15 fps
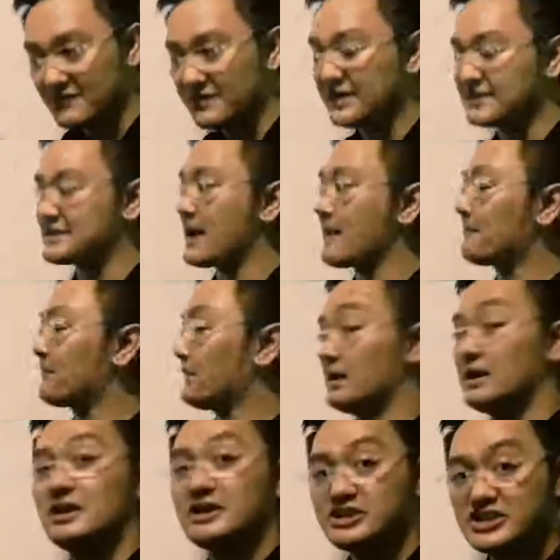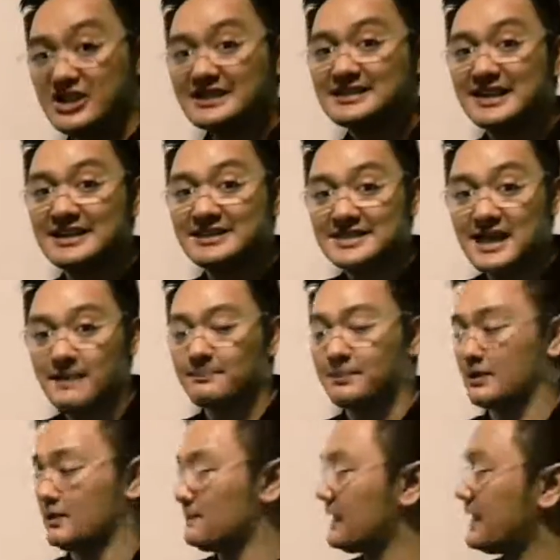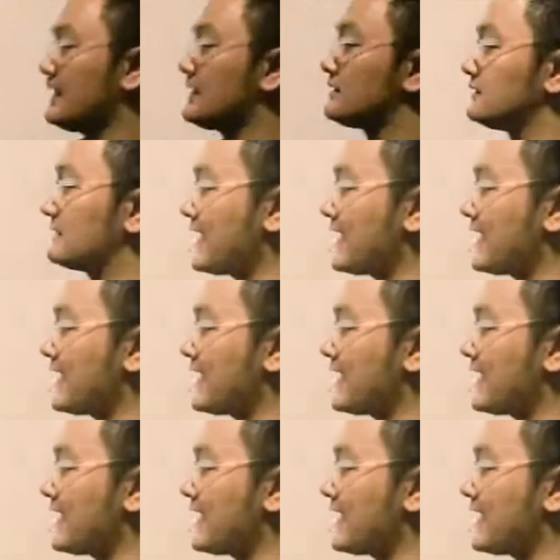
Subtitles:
Let me give an example. Just an example.